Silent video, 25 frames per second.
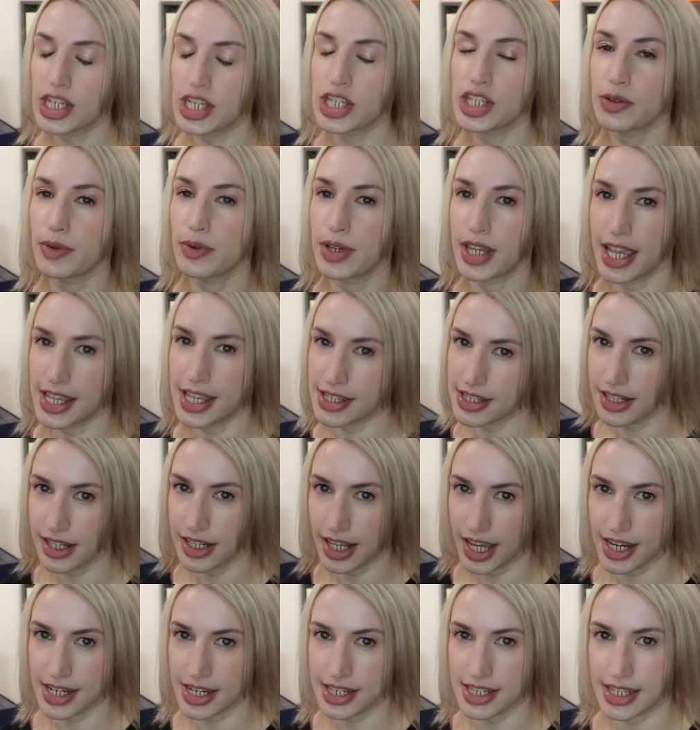So it is a
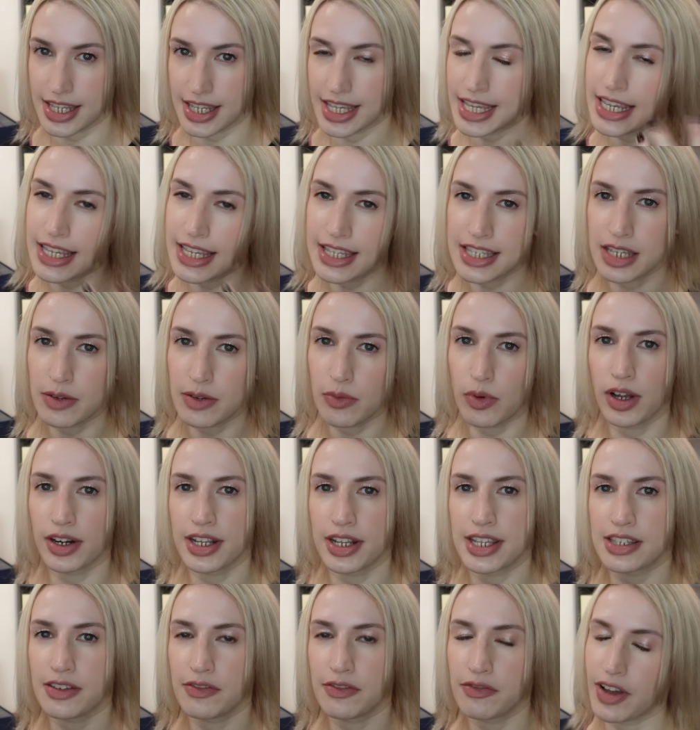nice easy
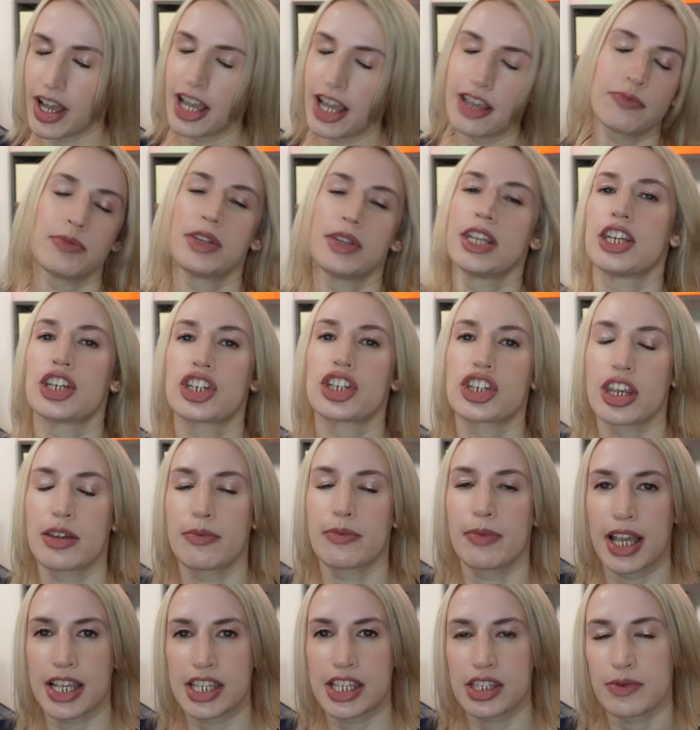one. It's a 5-minute
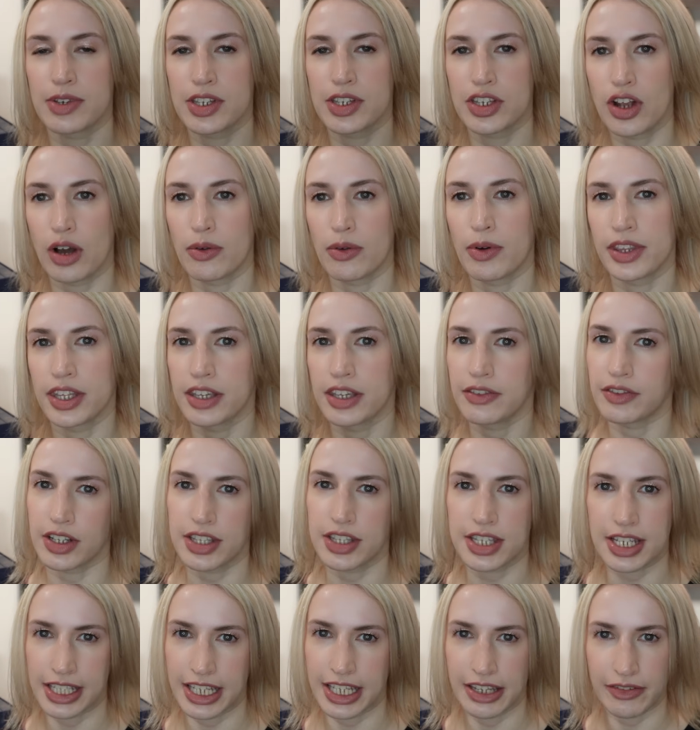sheet mask, so it's not one that you've
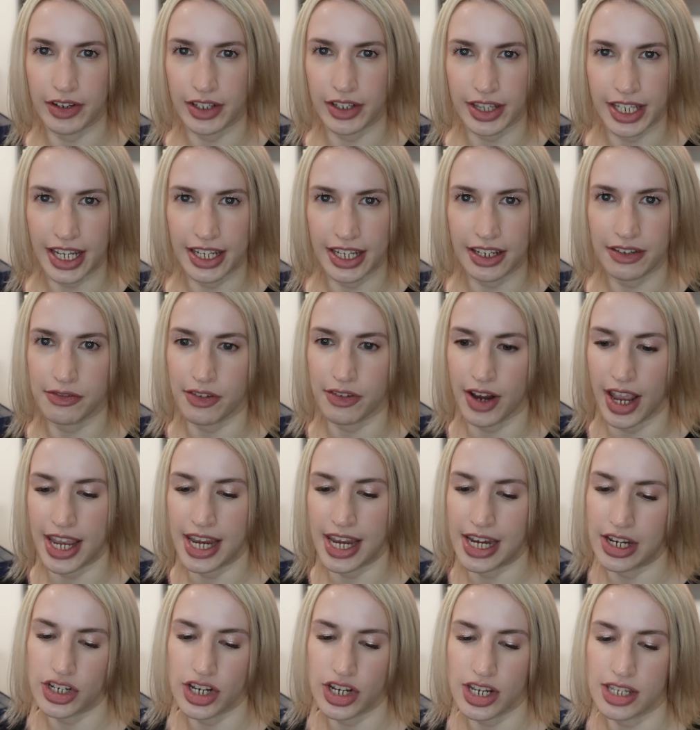got to leave on like for
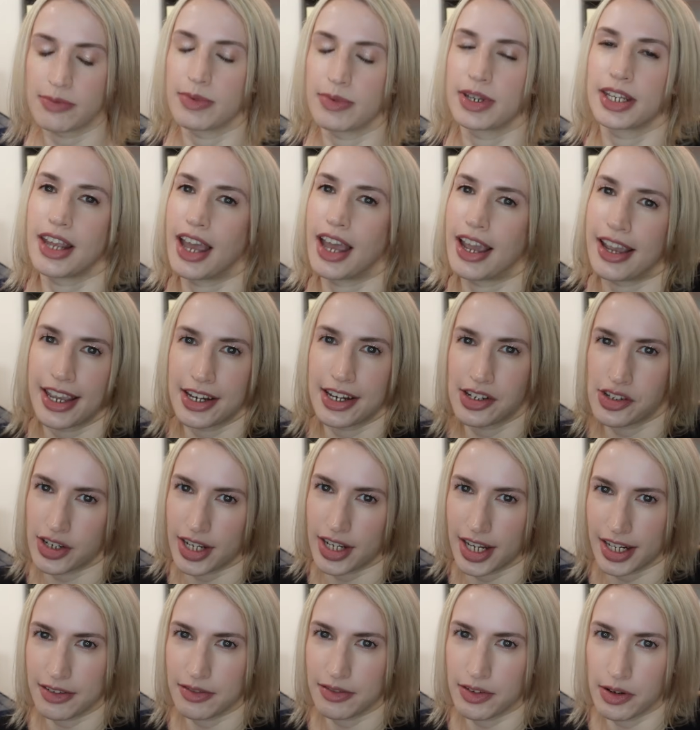ages. I mean, I guess you
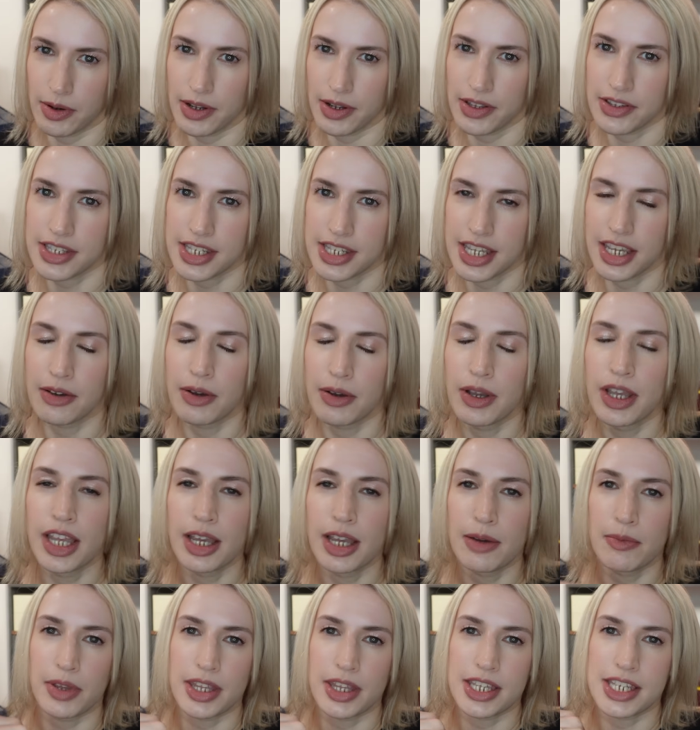can if you want to,
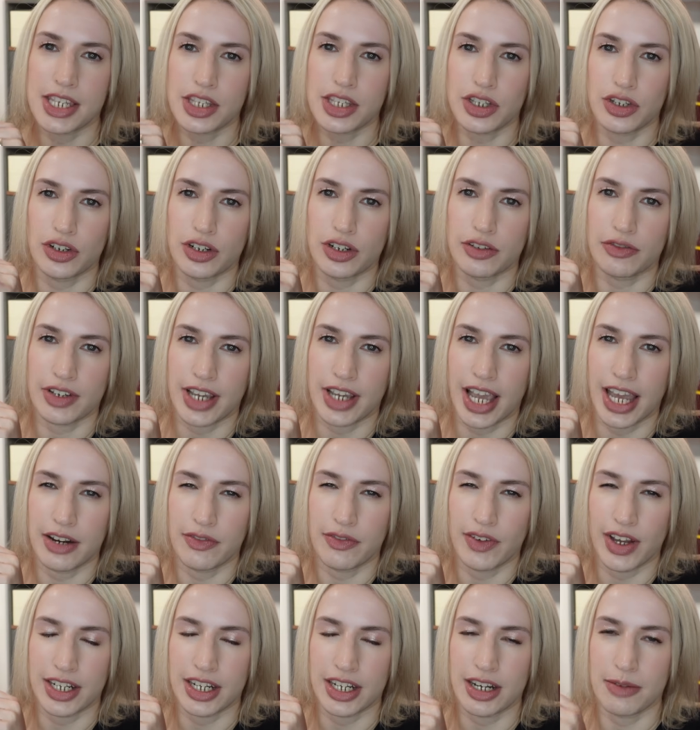but this is good for kind
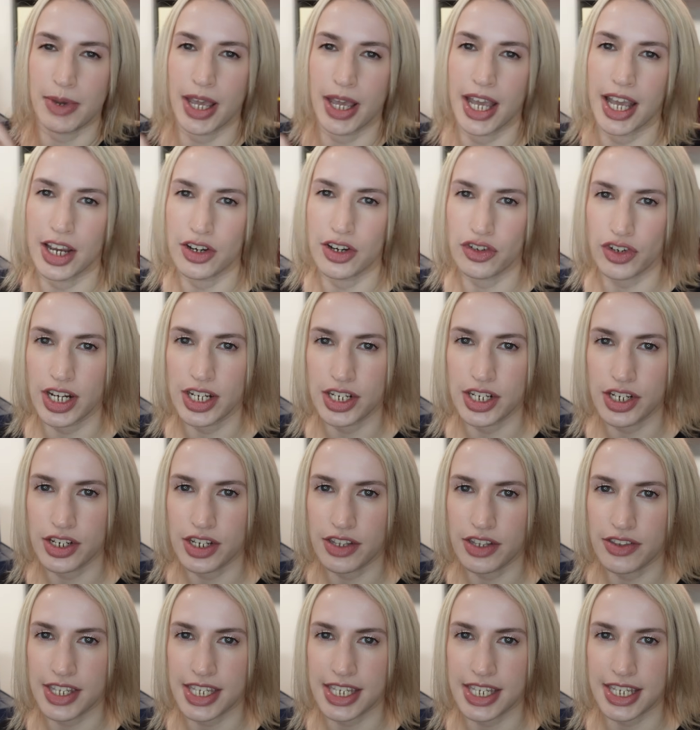of adding a bit of hydration
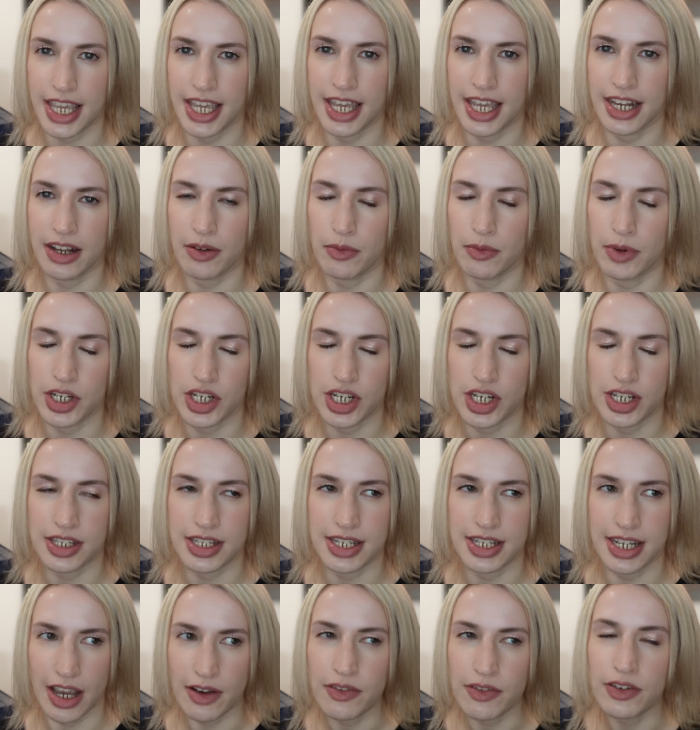to the skin, which is
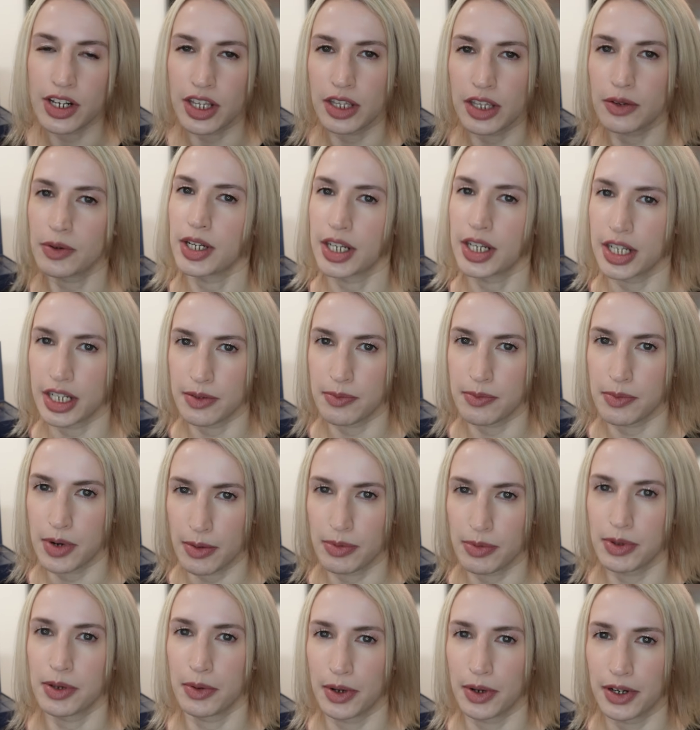definitely what you're going to
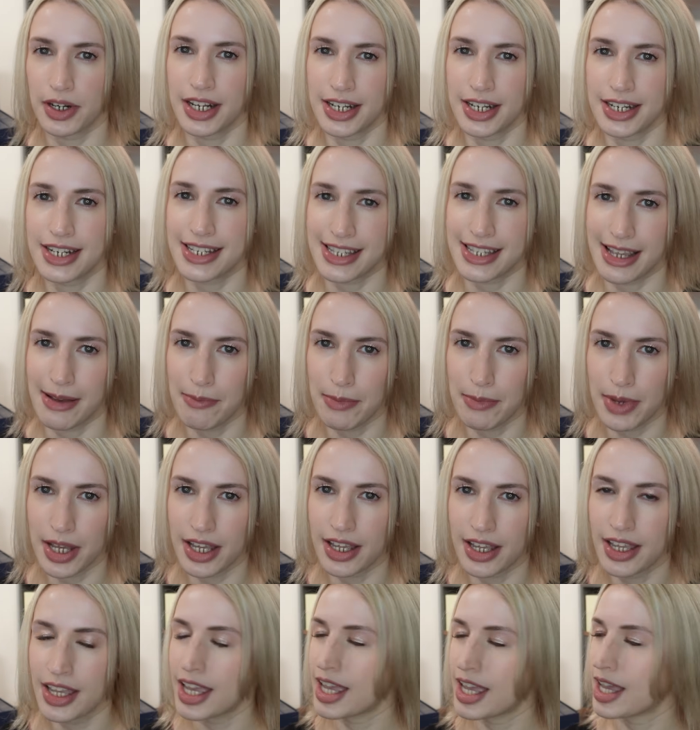probably want in
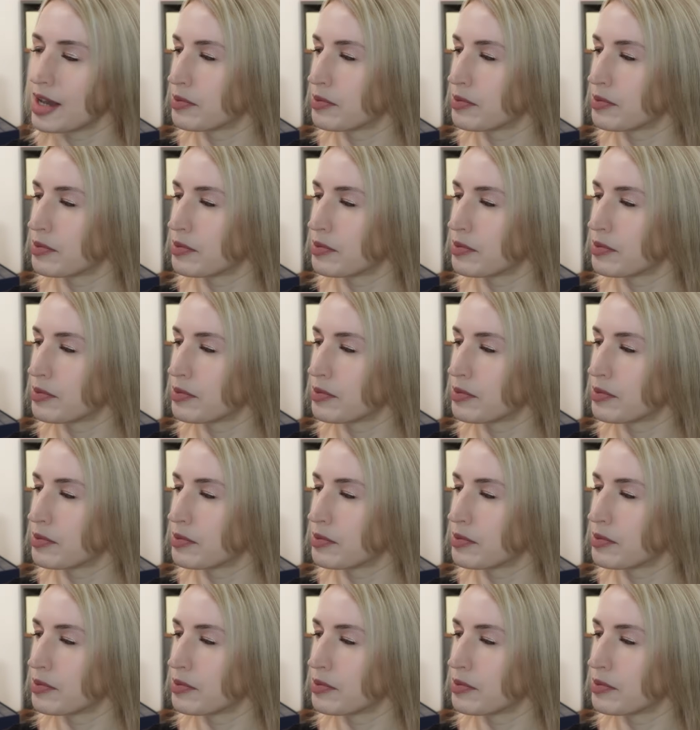December.